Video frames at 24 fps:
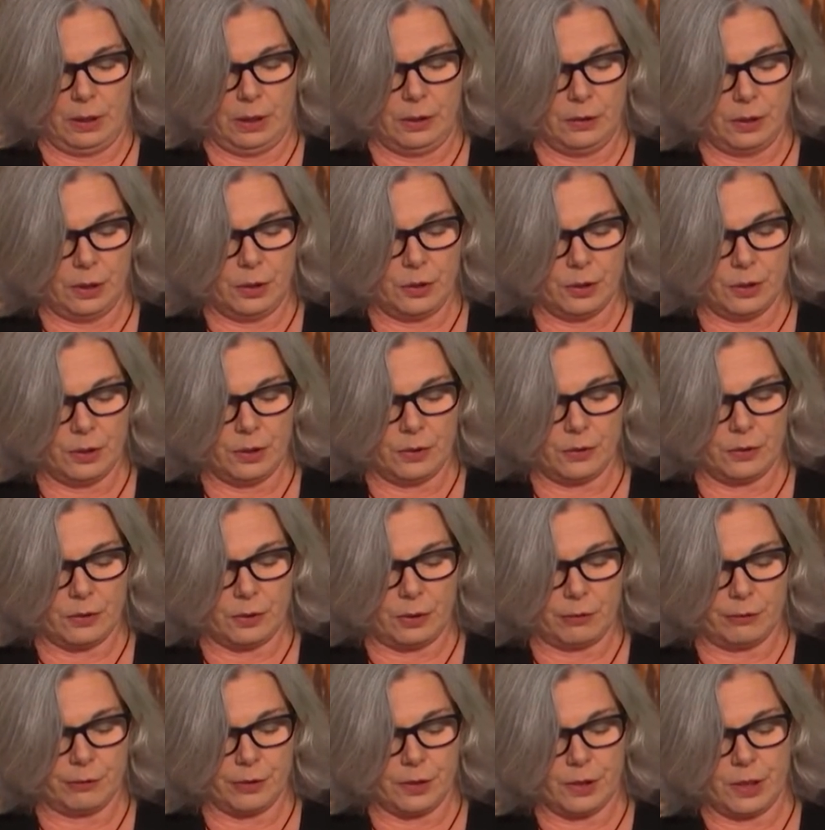Indigenous
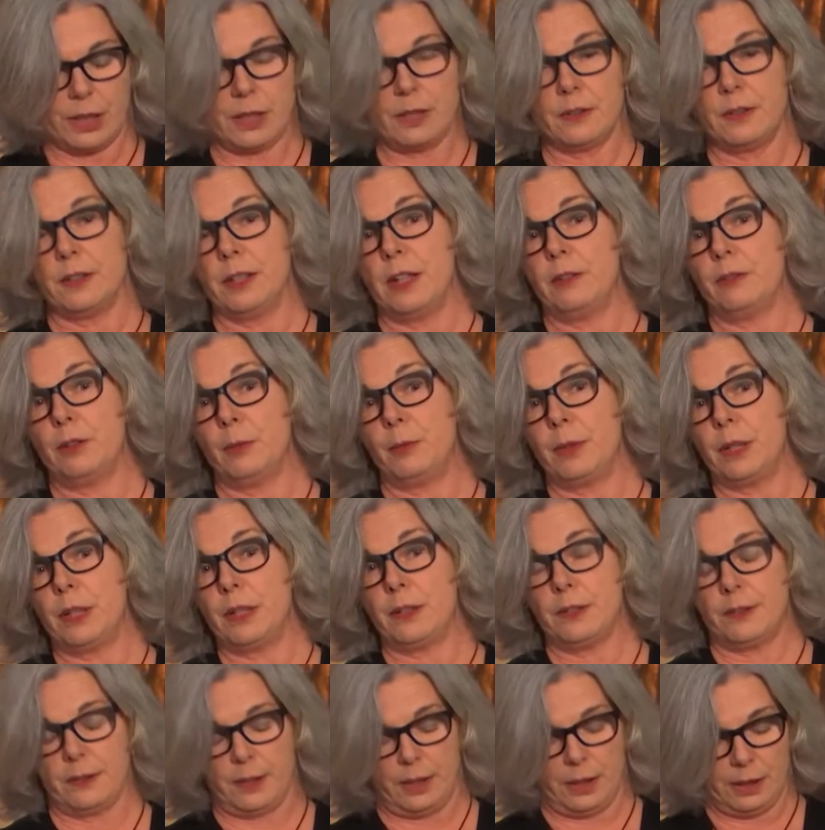sovereignty has never
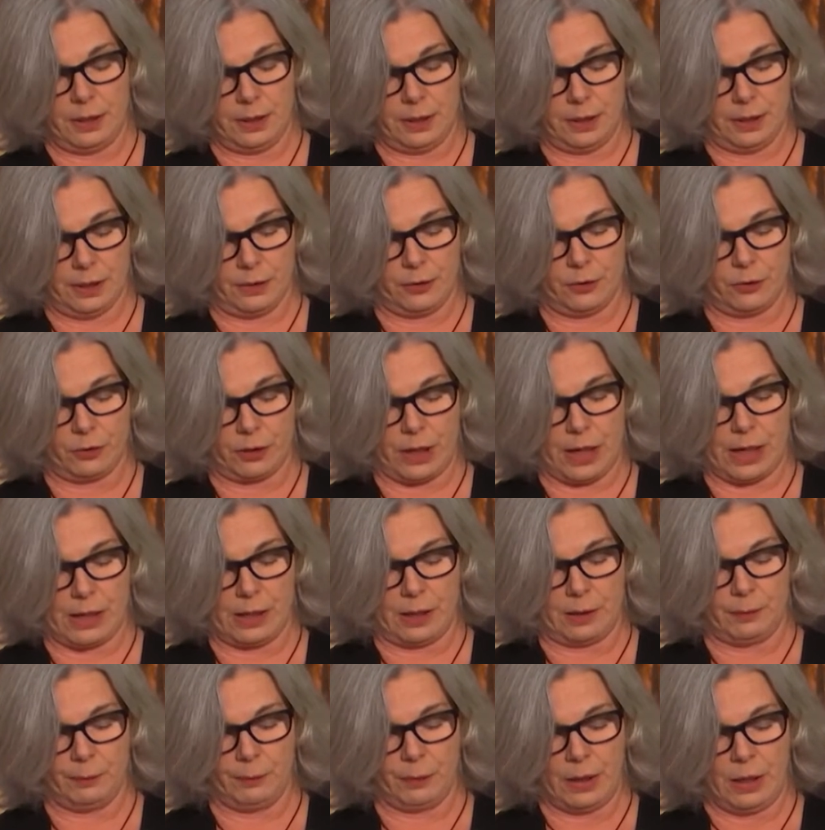been ceded in
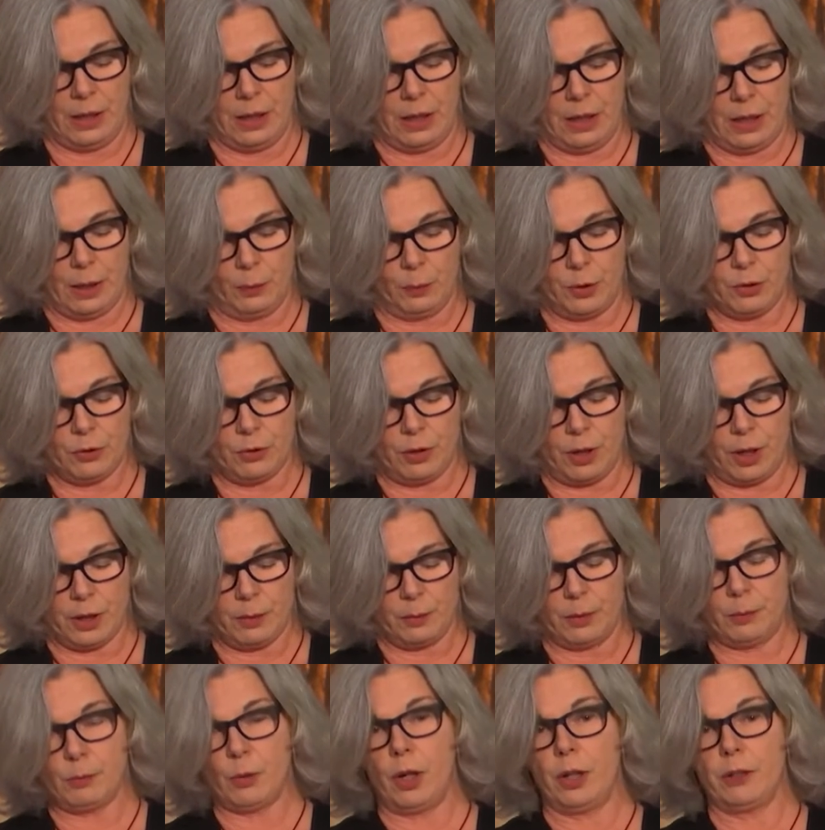Australia, and we try
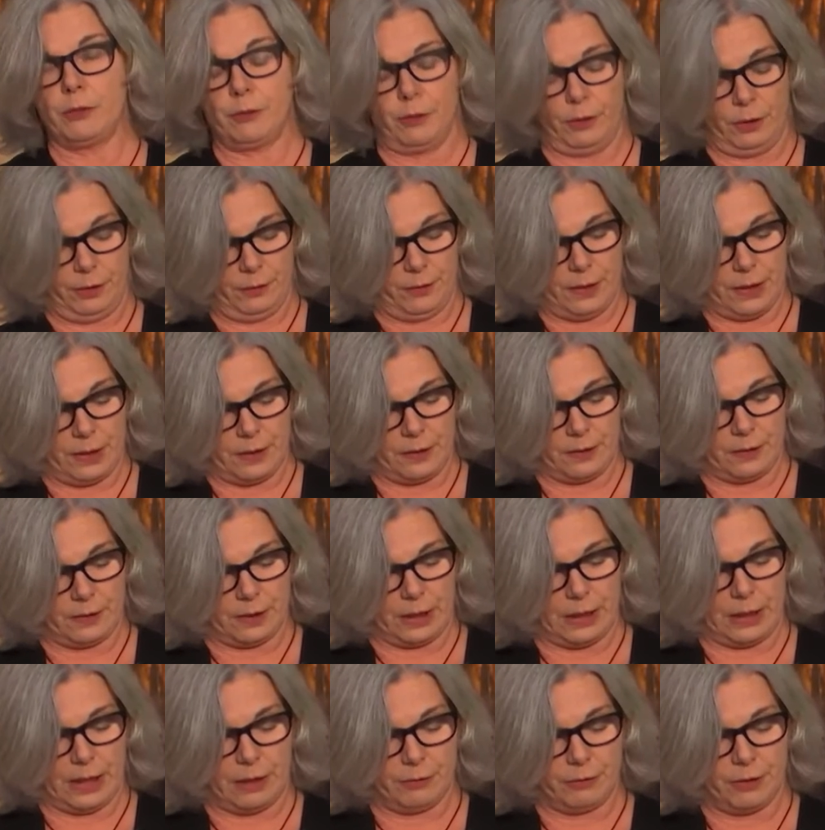to be mindful of this
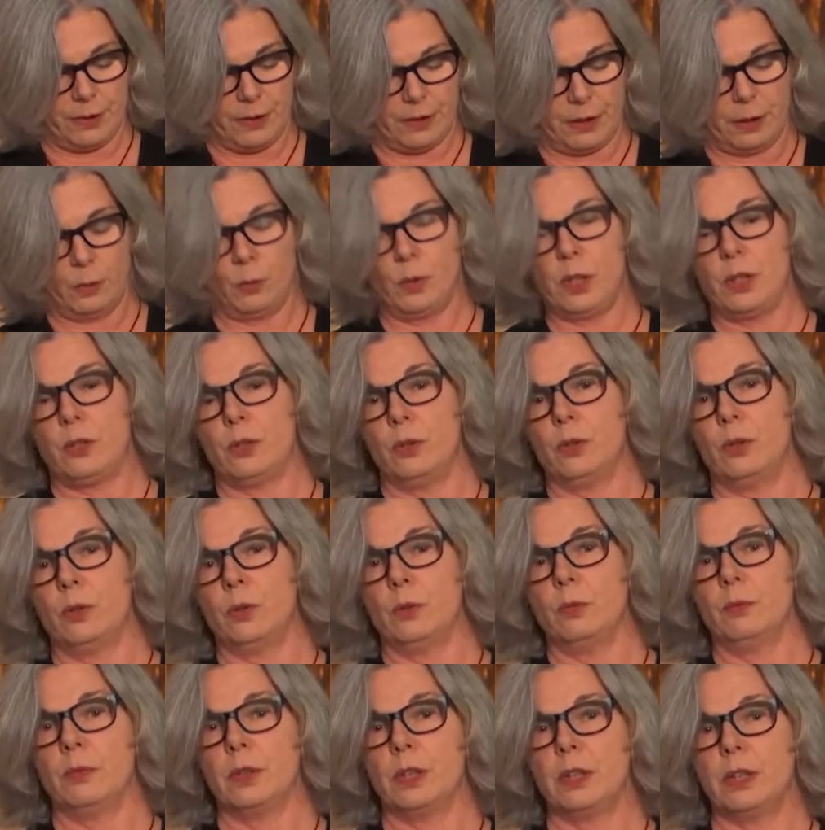in everything we
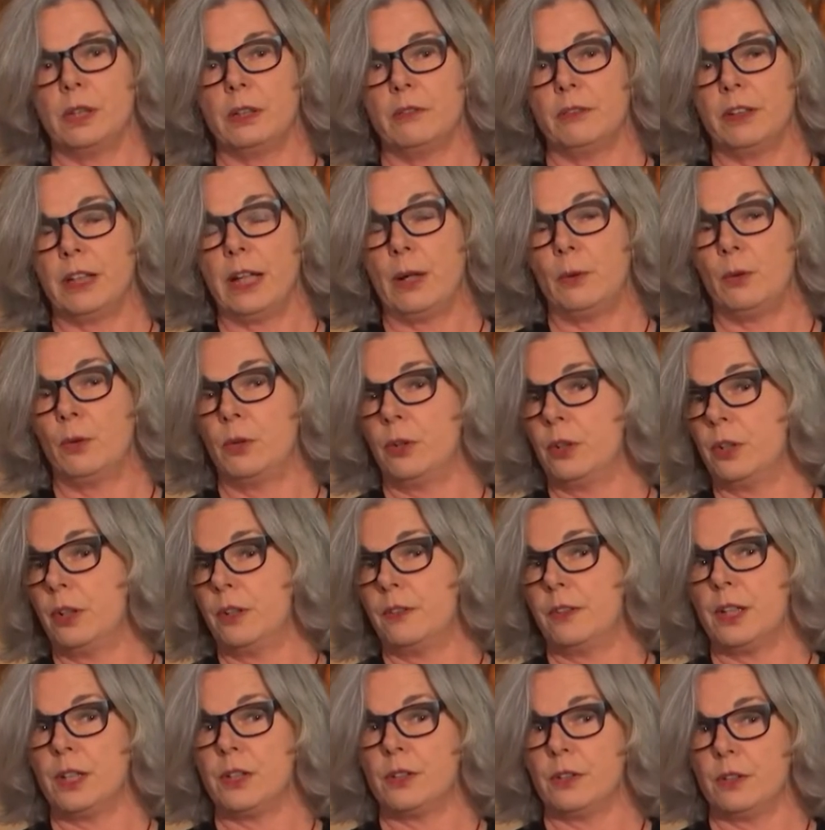do, given our
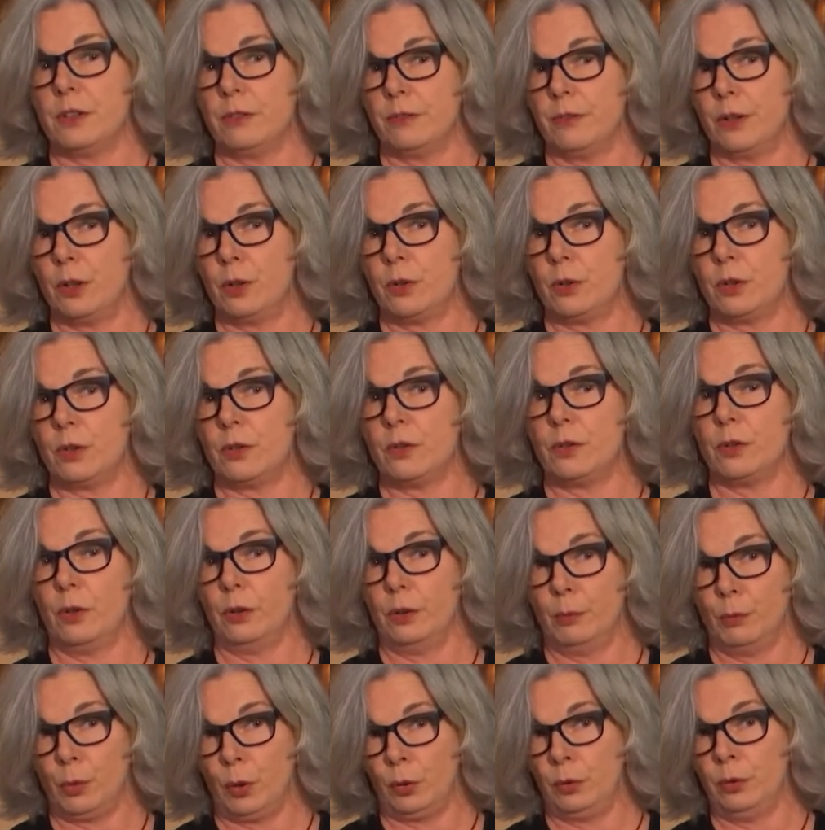organisation's focus
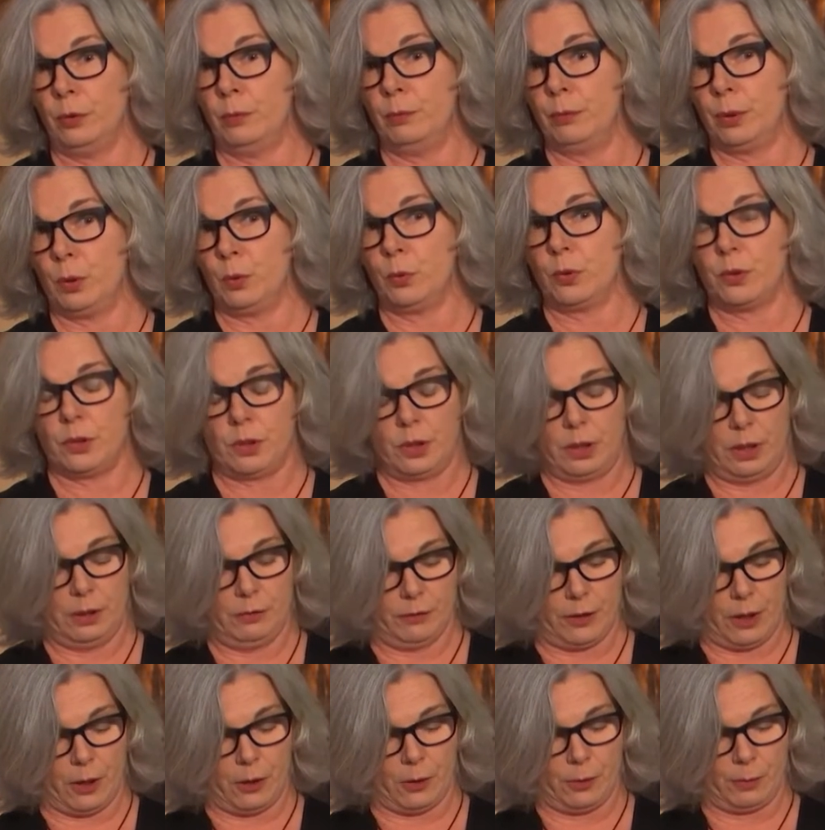on the modern built
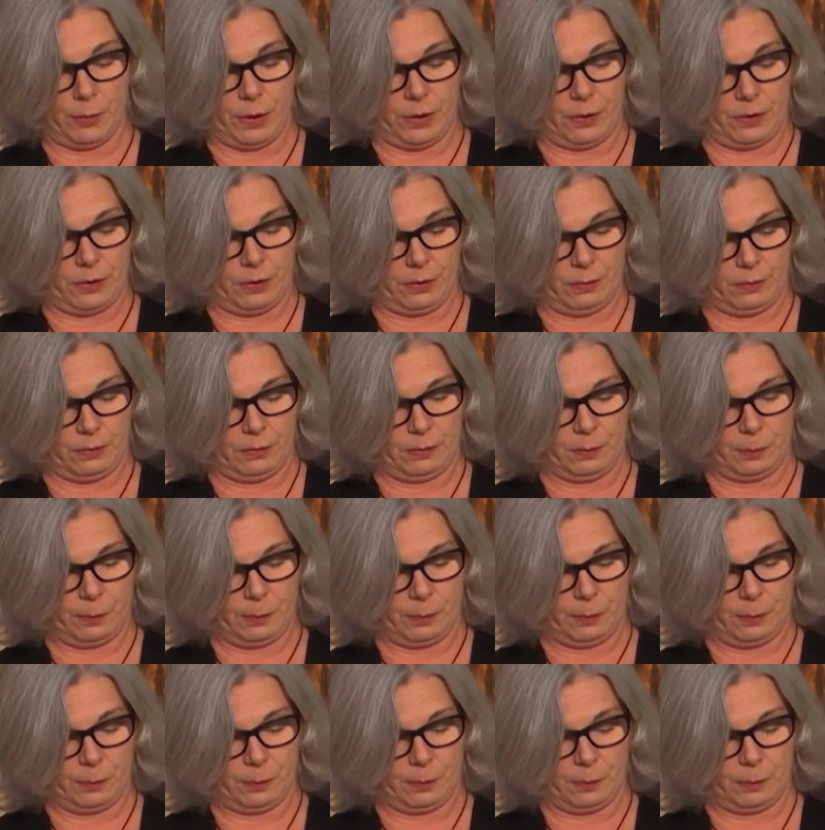environment.